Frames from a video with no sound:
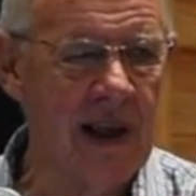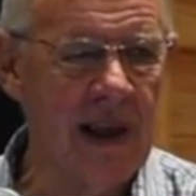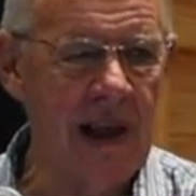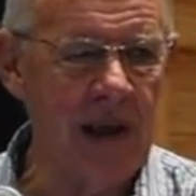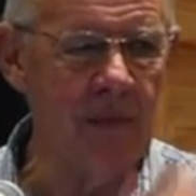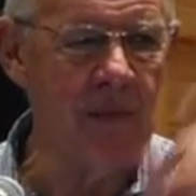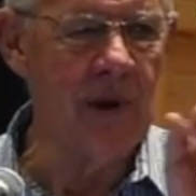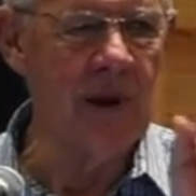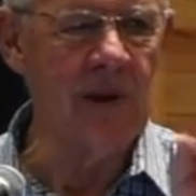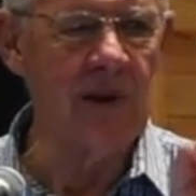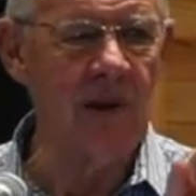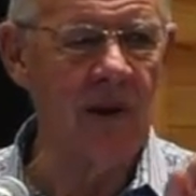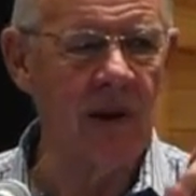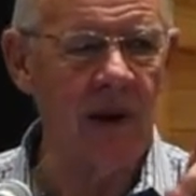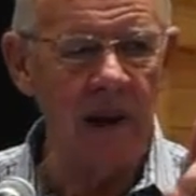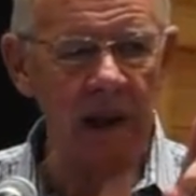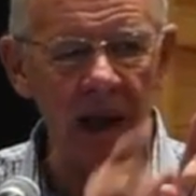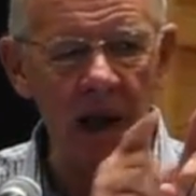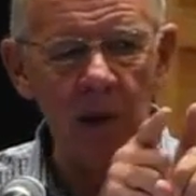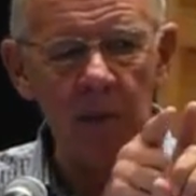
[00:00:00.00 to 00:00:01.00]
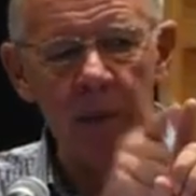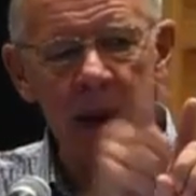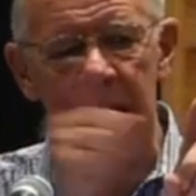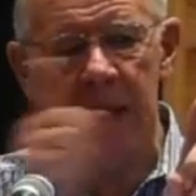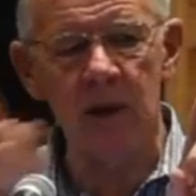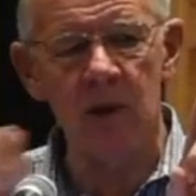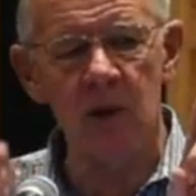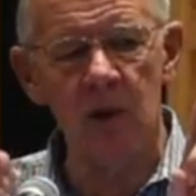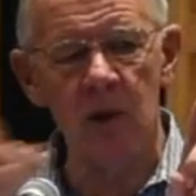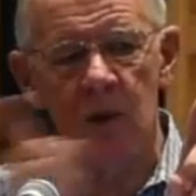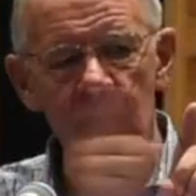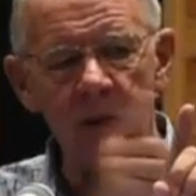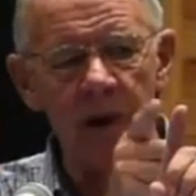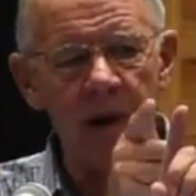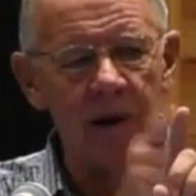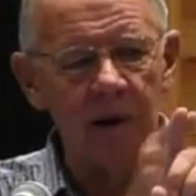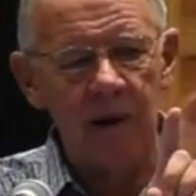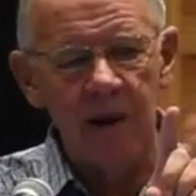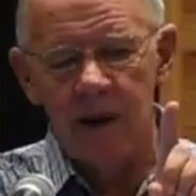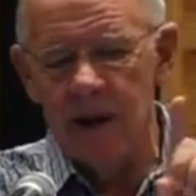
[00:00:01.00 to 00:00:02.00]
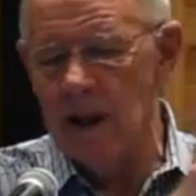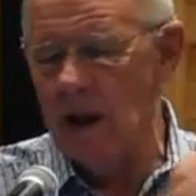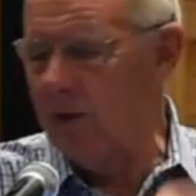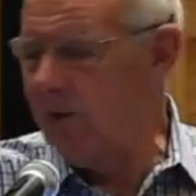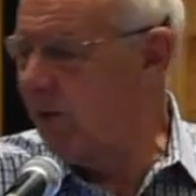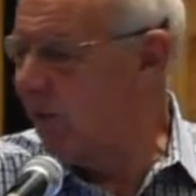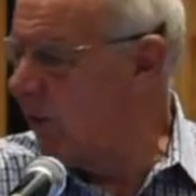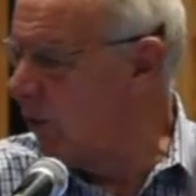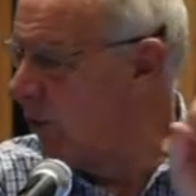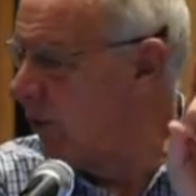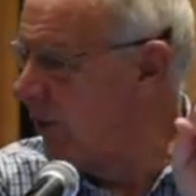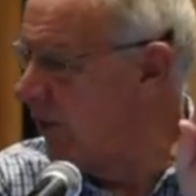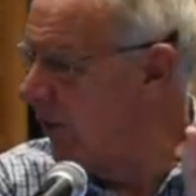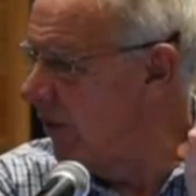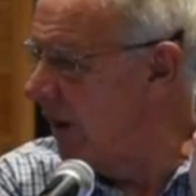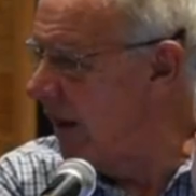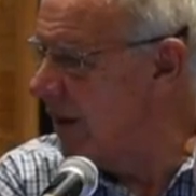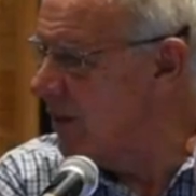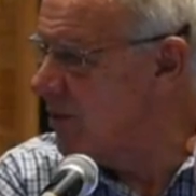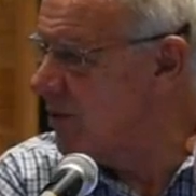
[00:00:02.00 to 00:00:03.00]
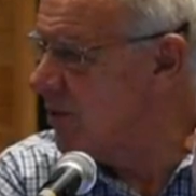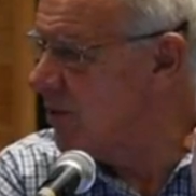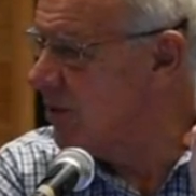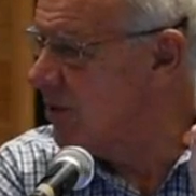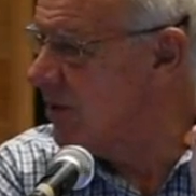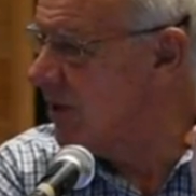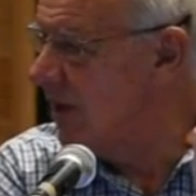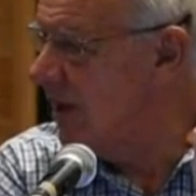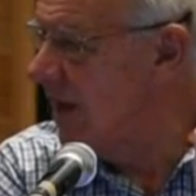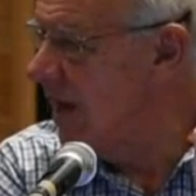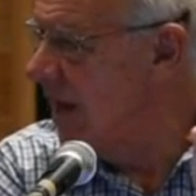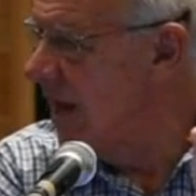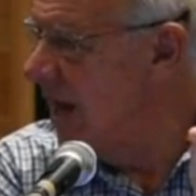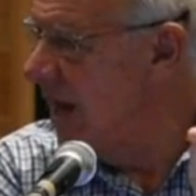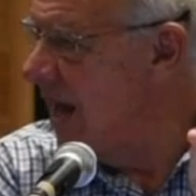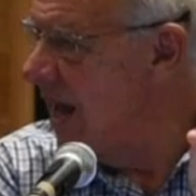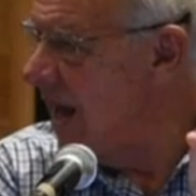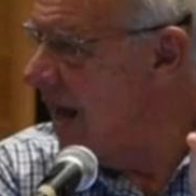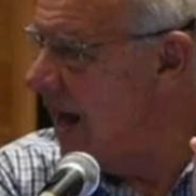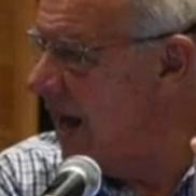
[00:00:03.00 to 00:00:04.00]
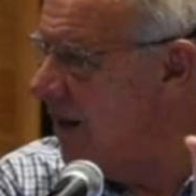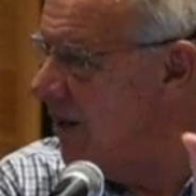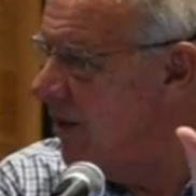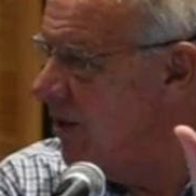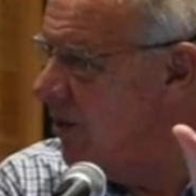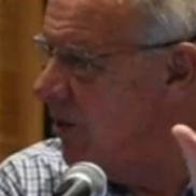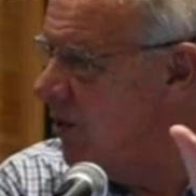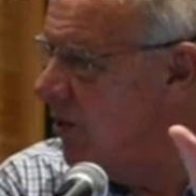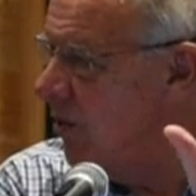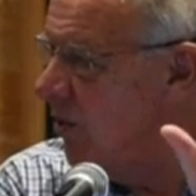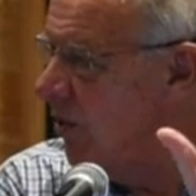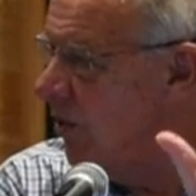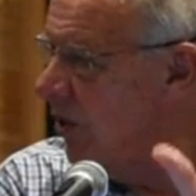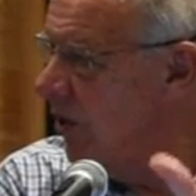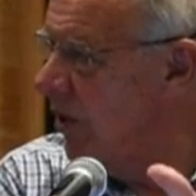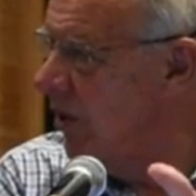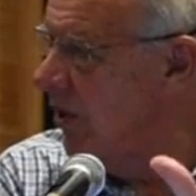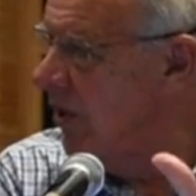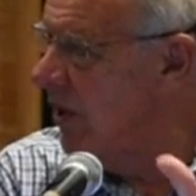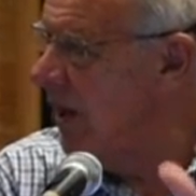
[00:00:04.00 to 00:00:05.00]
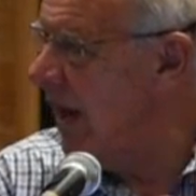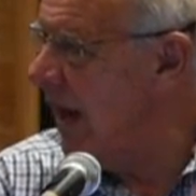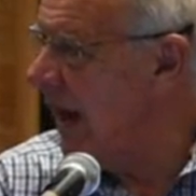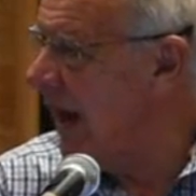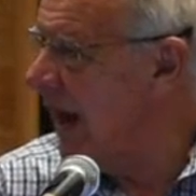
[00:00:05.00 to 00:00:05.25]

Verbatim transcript: That means I've got to go back to and I've got to go forward the rest, you see. And you learn